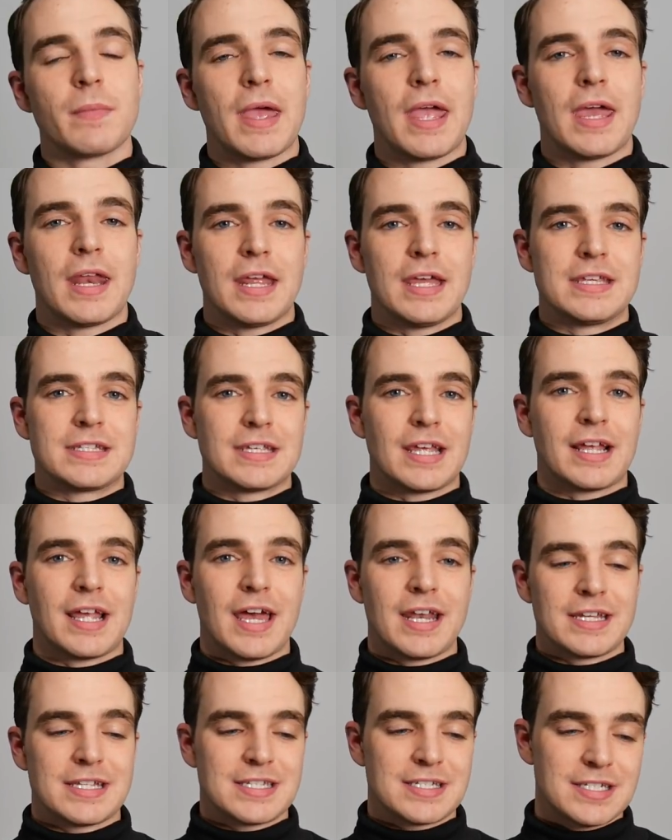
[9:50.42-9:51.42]
made is it
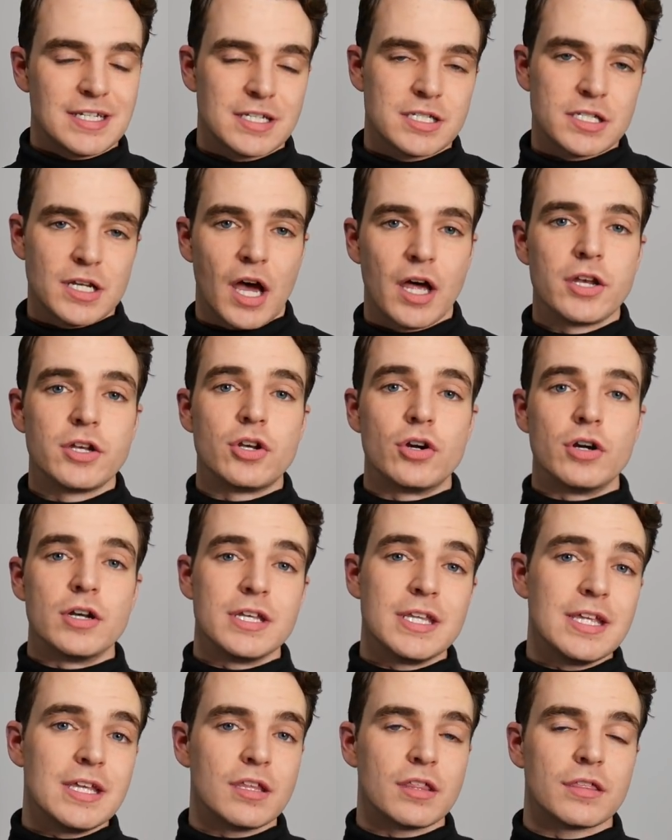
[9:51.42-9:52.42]
kind of sits
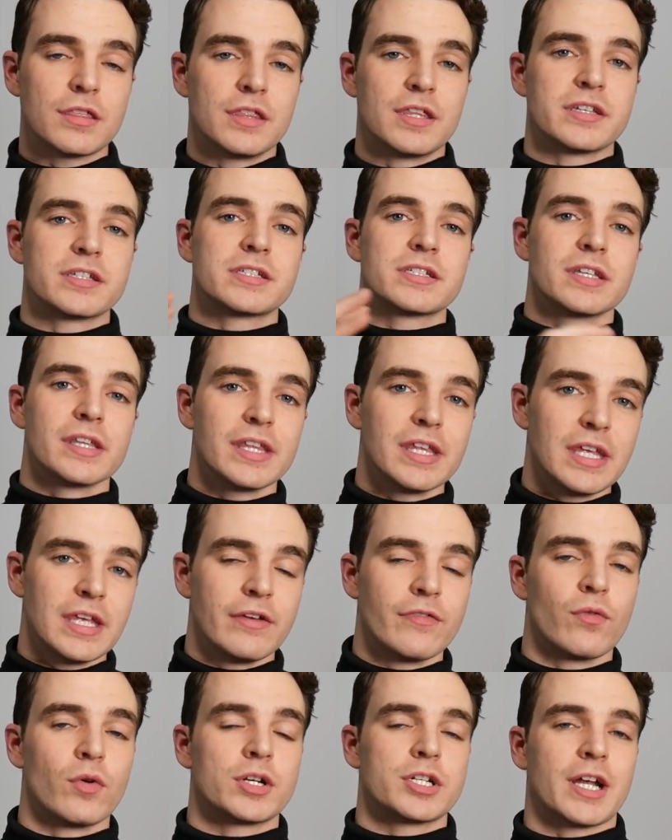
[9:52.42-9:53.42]
underneath the
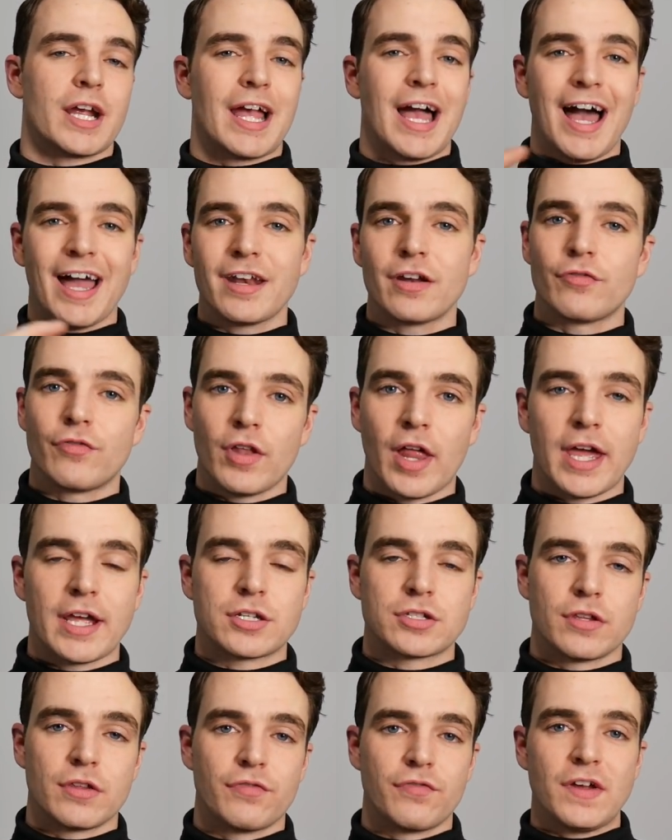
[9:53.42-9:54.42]
sleeve, which I kind of
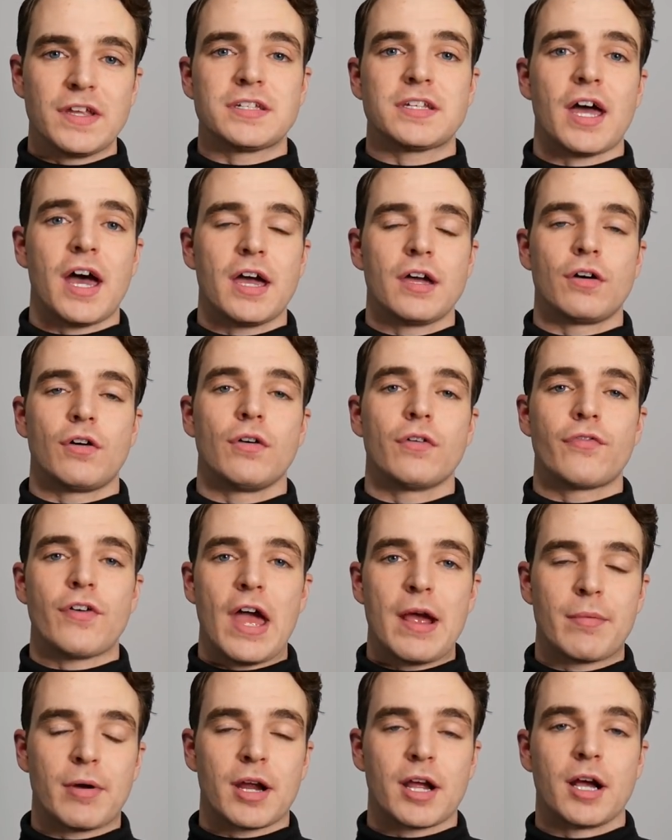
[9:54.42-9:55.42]
like. So the ventile
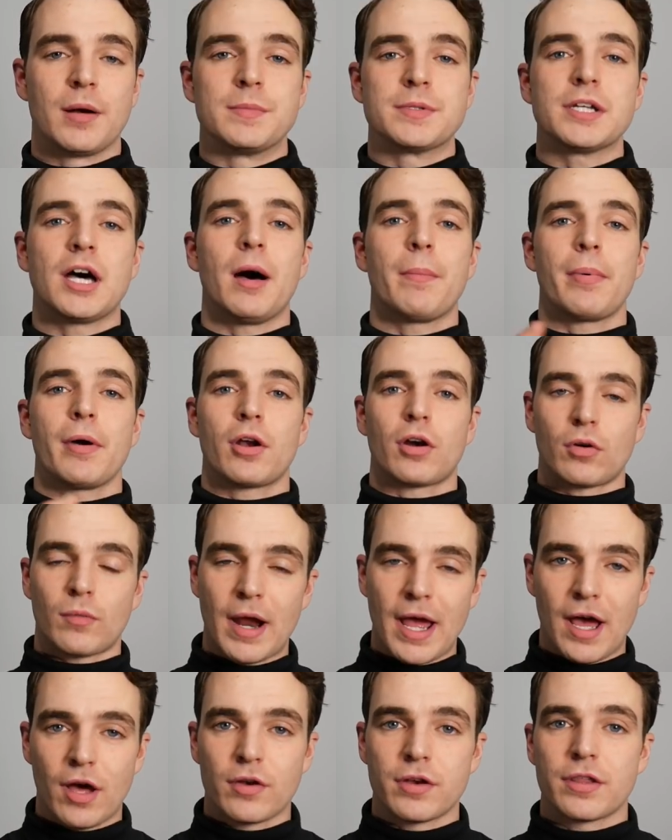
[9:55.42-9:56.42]
fabric comes up and
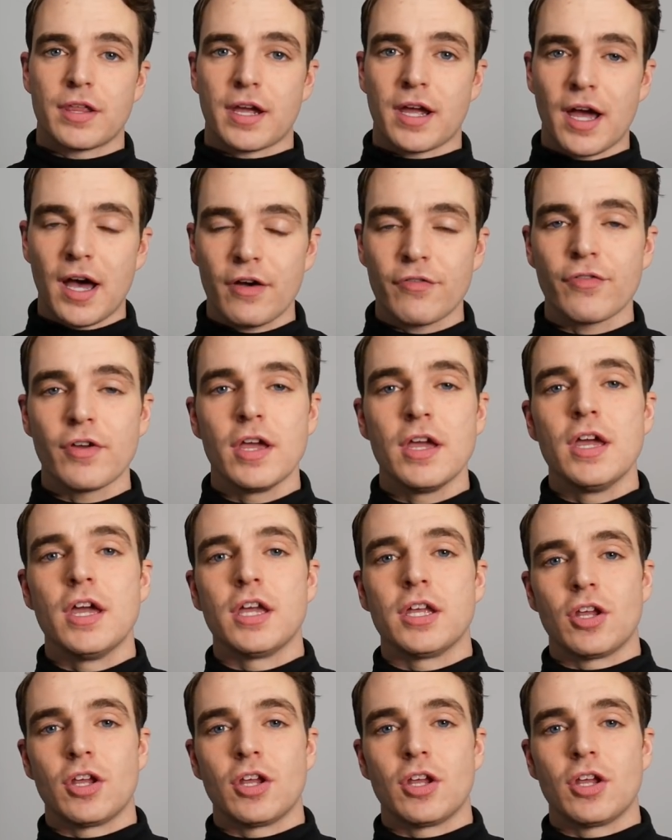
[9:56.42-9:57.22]
around the cuff.